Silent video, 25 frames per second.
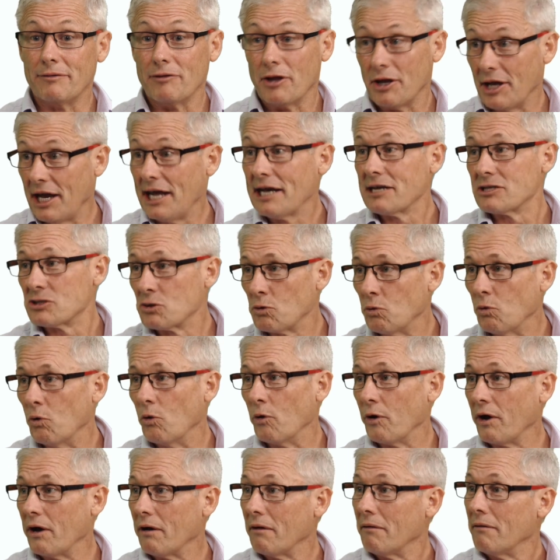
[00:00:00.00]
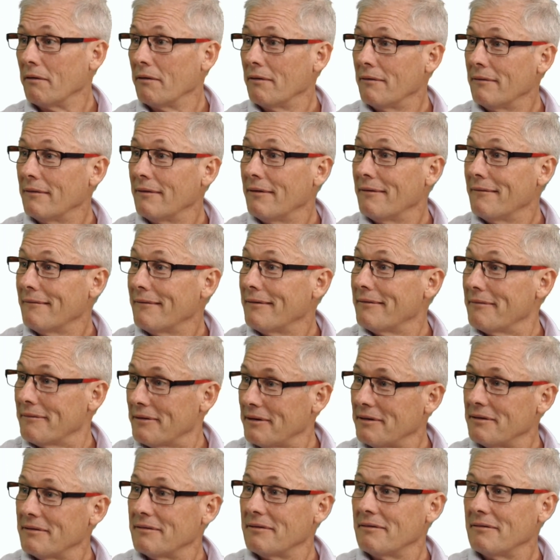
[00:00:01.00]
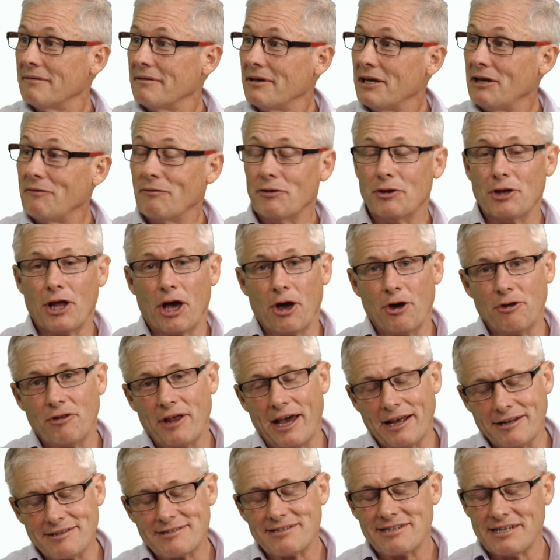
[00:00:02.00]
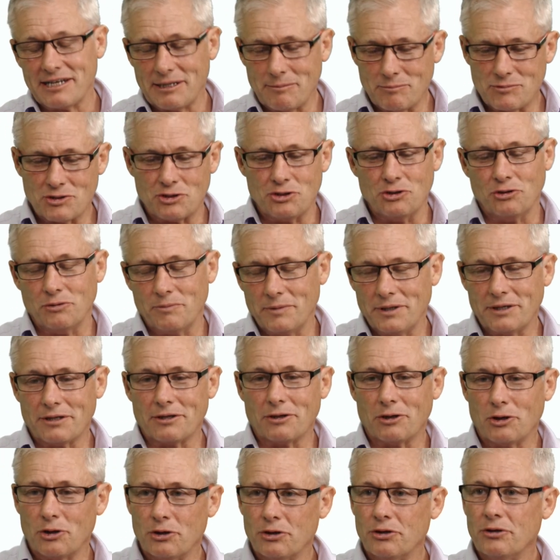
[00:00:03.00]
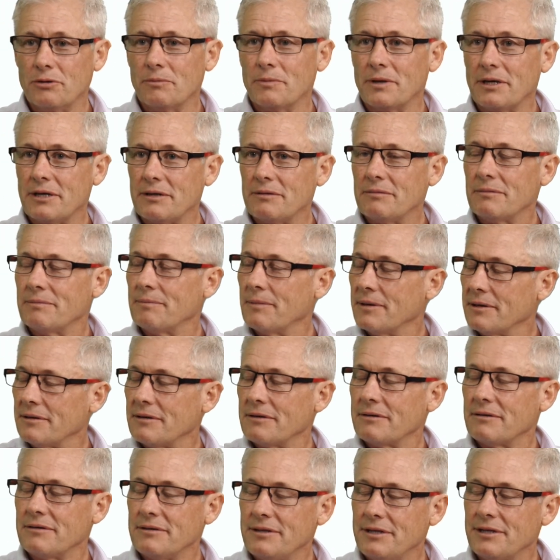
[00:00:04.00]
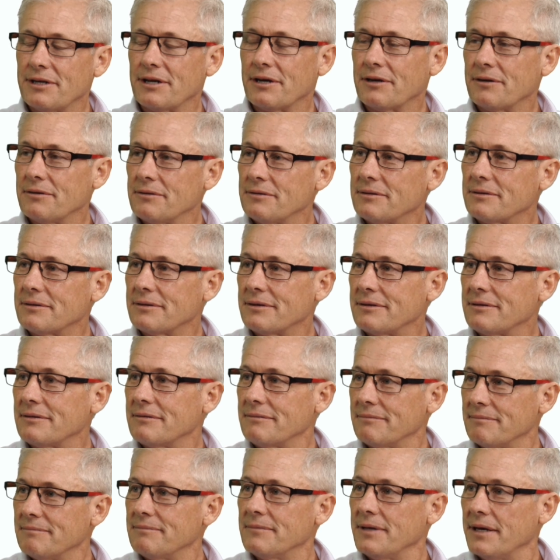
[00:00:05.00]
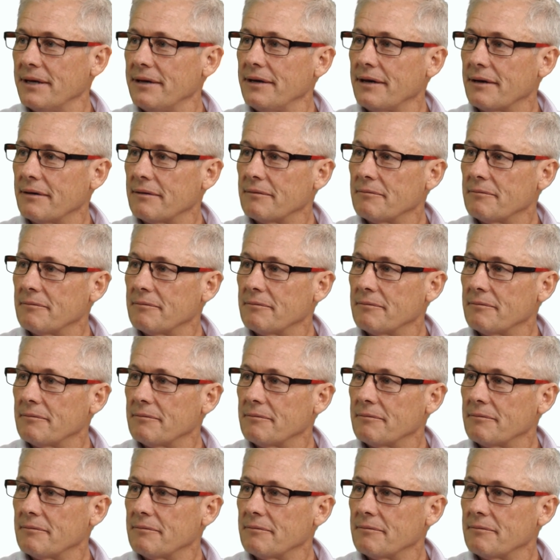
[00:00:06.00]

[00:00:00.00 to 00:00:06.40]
in the next quarter. Yeah. Okay. Even getting... though that seems doomy and gloomy, but yeah. you know. Yeah. Yeah.